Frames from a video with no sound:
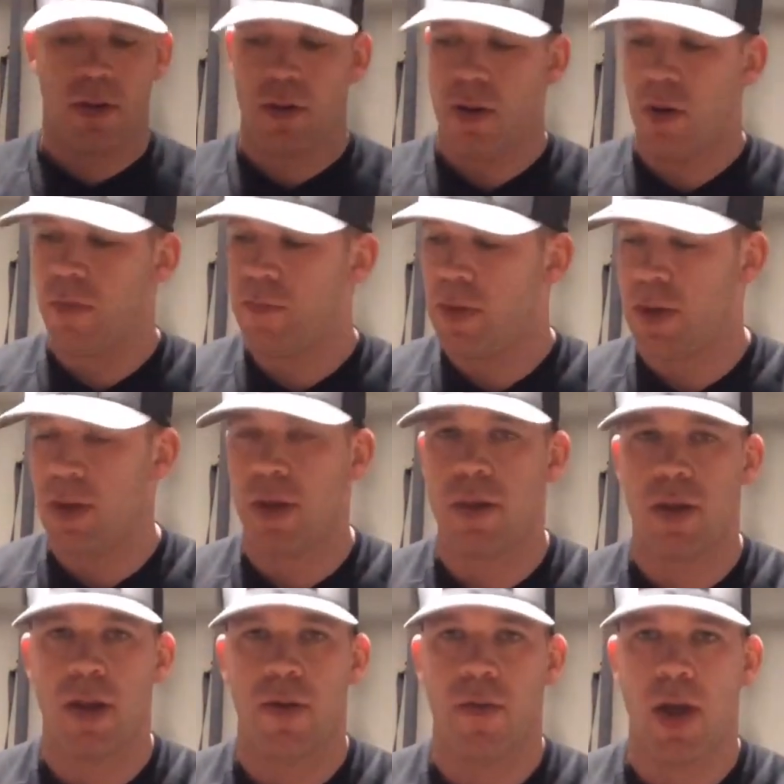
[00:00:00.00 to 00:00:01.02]
Hopefully
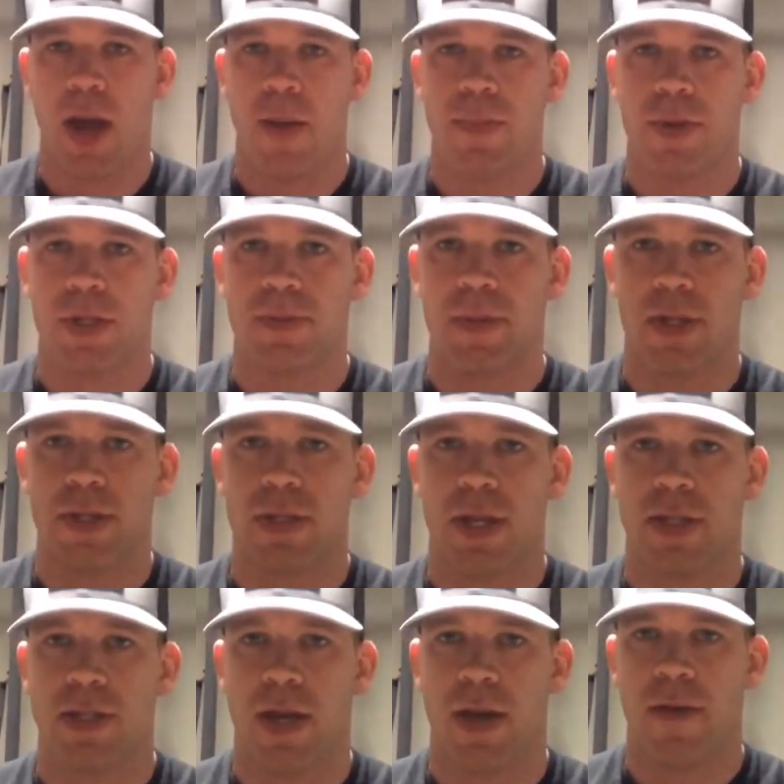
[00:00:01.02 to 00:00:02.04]
nothing ever happens, but it's
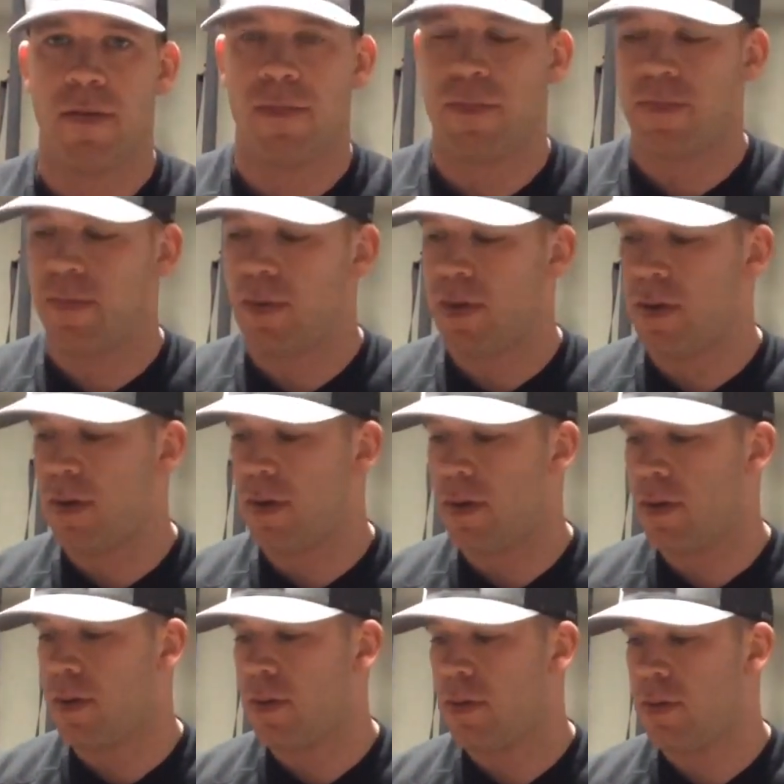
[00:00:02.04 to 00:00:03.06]
nice to have
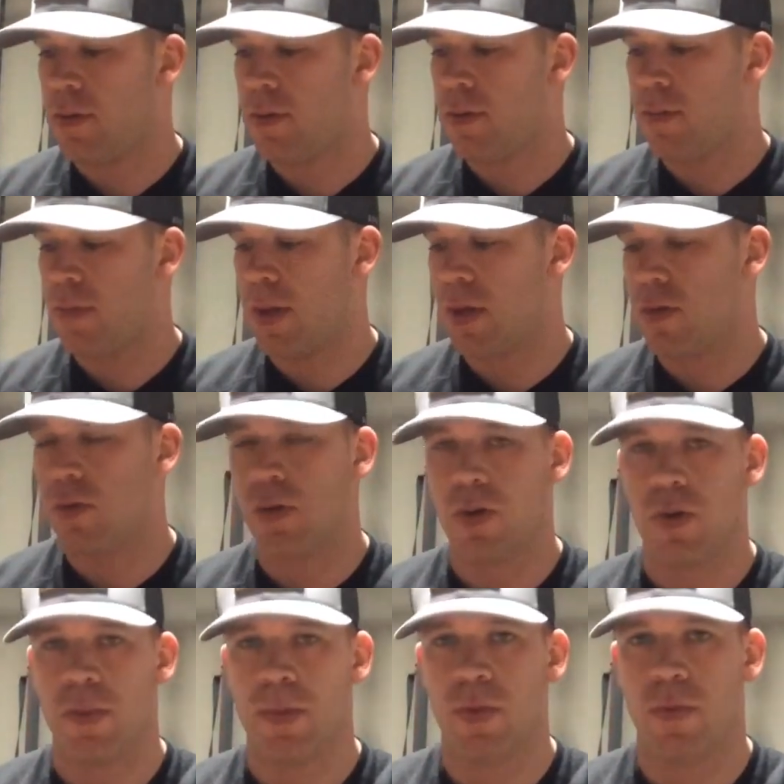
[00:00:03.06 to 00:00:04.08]
medical
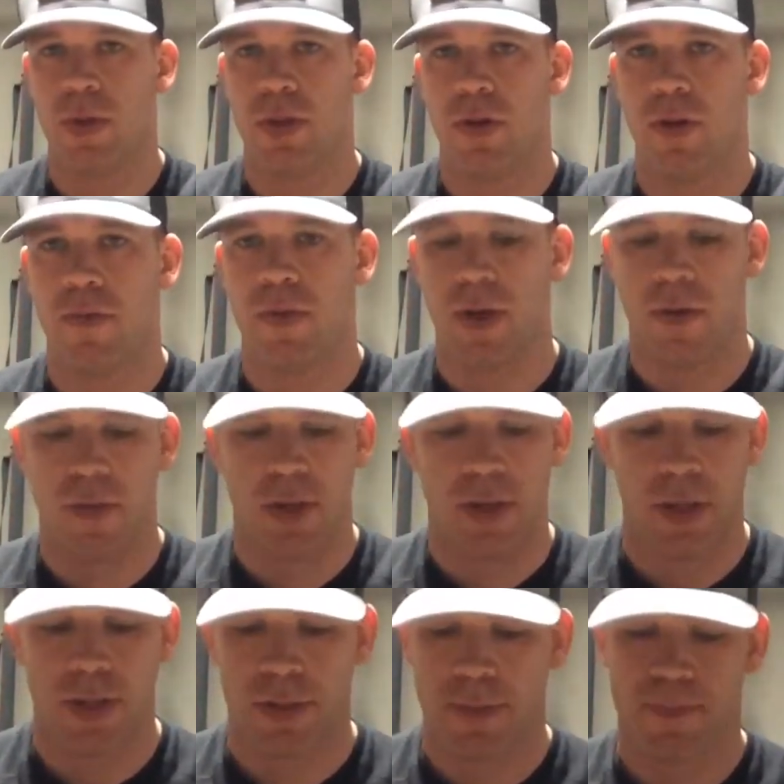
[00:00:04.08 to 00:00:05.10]
equipment with you if it
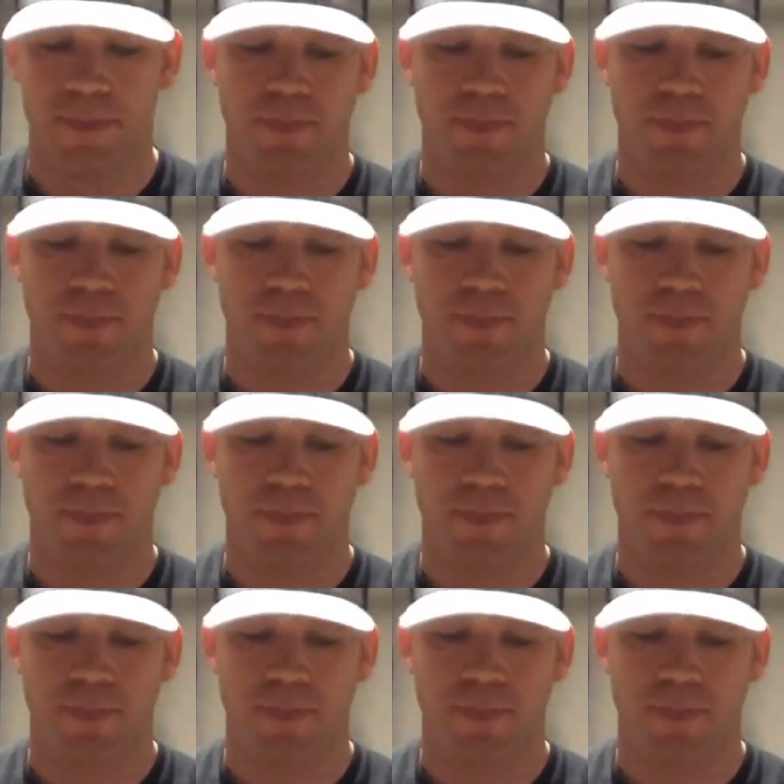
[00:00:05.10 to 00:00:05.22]
ever does.